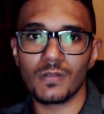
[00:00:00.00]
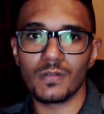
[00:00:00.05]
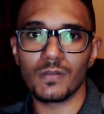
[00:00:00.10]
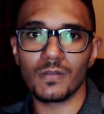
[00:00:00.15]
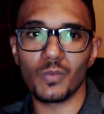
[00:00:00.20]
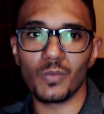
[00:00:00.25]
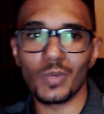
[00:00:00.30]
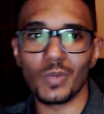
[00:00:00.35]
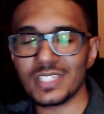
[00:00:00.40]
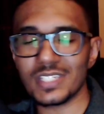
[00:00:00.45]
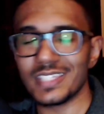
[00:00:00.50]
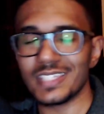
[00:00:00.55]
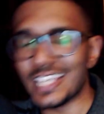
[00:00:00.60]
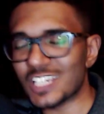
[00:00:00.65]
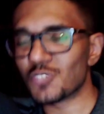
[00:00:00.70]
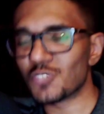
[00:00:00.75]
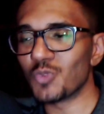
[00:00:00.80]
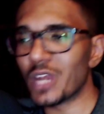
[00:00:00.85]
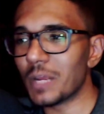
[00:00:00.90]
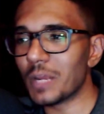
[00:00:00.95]
what's
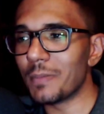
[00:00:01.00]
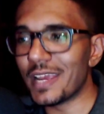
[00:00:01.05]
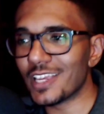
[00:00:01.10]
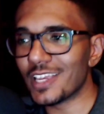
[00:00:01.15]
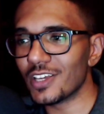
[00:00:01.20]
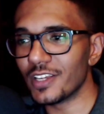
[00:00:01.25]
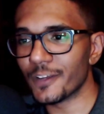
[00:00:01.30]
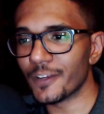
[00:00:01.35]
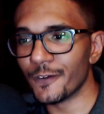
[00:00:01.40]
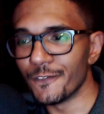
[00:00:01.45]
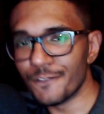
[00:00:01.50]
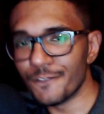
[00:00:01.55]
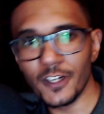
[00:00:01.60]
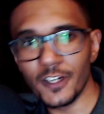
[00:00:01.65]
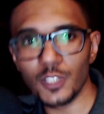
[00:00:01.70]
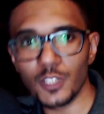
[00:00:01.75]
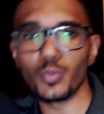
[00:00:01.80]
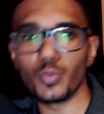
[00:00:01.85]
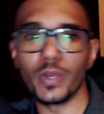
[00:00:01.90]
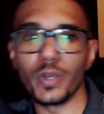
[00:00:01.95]
next what am i gonna
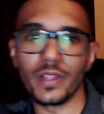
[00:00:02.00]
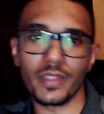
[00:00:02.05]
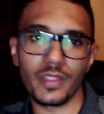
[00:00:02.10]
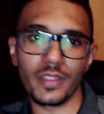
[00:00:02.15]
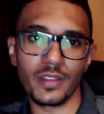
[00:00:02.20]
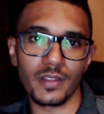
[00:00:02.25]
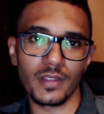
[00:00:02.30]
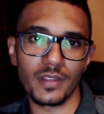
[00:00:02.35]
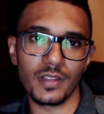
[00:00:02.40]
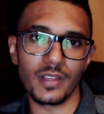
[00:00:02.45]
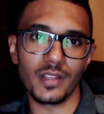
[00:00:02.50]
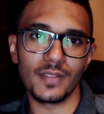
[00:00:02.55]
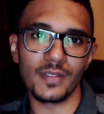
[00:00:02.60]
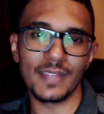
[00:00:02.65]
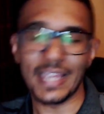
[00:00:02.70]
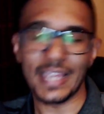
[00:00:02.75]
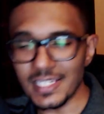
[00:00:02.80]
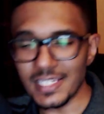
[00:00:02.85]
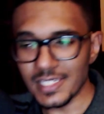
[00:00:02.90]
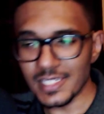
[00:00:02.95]
convert it with
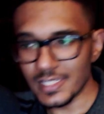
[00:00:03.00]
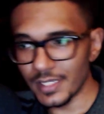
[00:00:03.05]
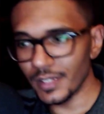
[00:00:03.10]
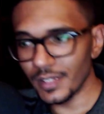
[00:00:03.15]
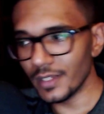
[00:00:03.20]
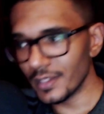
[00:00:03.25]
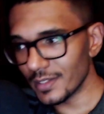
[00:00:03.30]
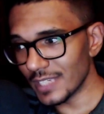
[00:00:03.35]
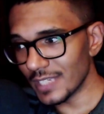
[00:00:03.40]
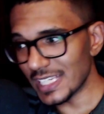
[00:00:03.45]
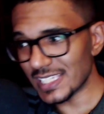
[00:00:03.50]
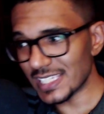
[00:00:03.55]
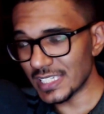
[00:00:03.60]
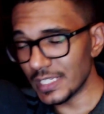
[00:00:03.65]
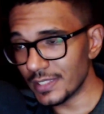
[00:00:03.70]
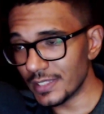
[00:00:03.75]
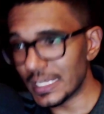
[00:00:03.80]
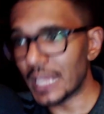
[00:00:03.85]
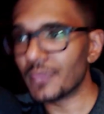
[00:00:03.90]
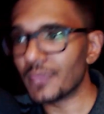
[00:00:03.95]
that is still that's still
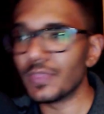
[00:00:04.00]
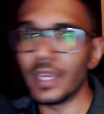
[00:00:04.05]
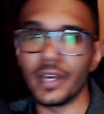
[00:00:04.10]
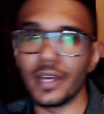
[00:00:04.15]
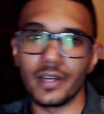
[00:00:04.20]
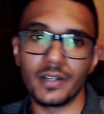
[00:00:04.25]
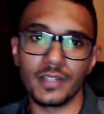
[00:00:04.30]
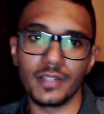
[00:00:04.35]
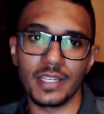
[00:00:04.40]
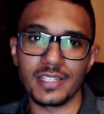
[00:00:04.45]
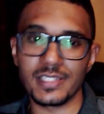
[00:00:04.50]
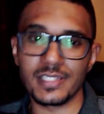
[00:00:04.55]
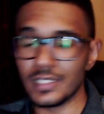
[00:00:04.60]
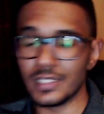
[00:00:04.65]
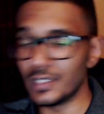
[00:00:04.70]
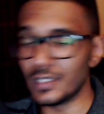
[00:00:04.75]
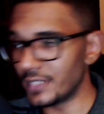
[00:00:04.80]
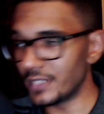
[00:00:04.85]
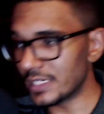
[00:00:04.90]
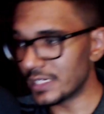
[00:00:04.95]
not there that is
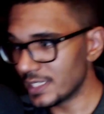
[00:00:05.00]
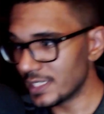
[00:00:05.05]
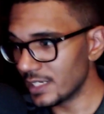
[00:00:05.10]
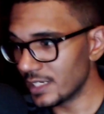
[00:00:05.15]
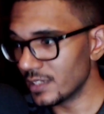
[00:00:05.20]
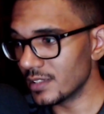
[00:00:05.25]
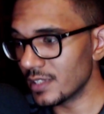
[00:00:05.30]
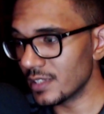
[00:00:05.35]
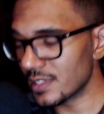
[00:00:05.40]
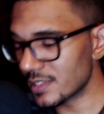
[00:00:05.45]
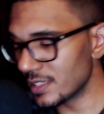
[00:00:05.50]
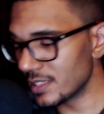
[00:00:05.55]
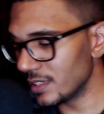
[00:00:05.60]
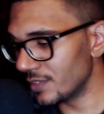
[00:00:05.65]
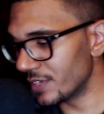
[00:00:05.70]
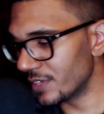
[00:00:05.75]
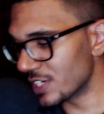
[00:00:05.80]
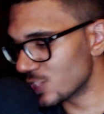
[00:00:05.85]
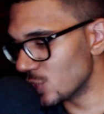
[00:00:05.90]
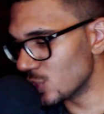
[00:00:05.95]
still that's not that's still
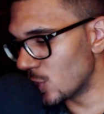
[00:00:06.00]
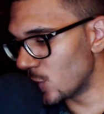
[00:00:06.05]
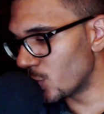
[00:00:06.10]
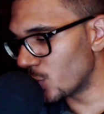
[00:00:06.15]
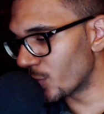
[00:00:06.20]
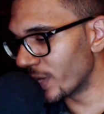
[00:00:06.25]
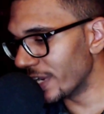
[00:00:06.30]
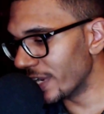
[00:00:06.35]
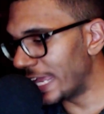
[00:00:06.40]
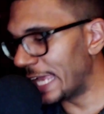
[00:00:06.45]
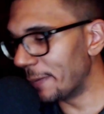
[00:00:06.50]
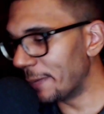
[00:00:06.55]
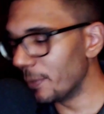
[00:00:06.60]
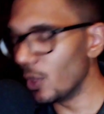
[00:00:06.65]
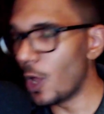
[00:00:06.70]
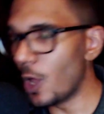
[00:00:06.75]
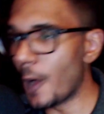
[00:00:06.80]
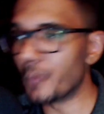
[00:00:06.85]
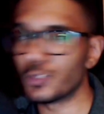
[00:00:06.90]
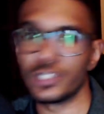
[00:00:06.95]
there's no
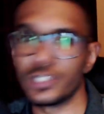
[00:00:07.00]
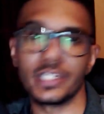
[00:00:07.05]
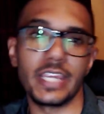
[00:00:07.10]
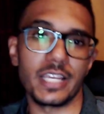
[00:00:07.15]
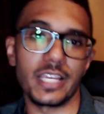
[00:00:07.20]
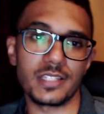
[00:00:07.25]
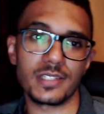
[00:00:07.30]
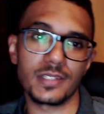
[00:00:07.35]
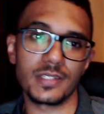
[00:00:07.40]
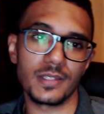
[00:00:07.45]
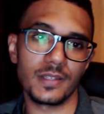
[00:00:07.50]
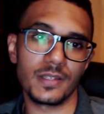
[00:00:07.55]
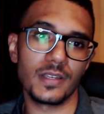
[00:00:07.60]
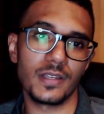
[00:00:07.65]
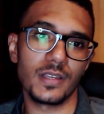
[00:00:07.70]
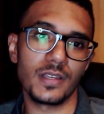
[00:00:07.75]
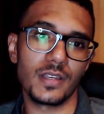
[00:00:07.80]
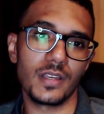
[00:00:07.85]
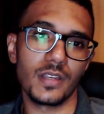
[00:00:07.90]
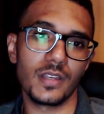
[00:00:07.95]
reliable option yet
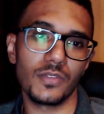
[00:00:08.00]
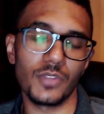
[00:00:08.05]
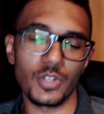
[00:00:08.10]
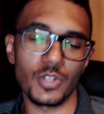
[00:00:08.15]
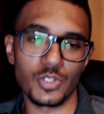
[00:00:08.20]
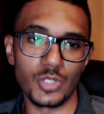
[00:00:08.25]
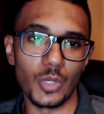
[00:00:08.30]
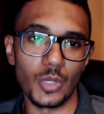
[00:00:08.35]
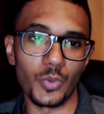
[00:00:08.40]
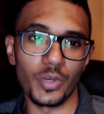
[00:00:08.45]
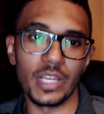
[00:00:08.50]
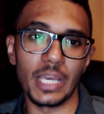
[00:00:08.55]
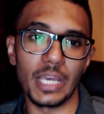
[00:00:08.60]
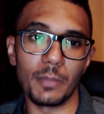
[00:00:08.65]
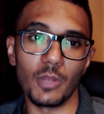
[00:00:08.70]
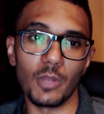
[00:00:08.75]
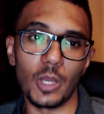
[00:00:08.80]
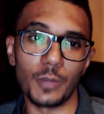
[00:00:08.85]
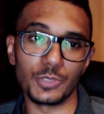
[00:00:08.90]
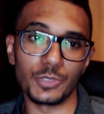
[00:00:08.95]
there's no
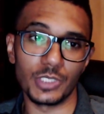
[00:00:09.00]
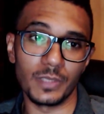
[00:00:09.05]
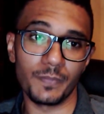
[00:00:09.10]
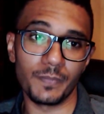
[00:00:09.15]
reliable option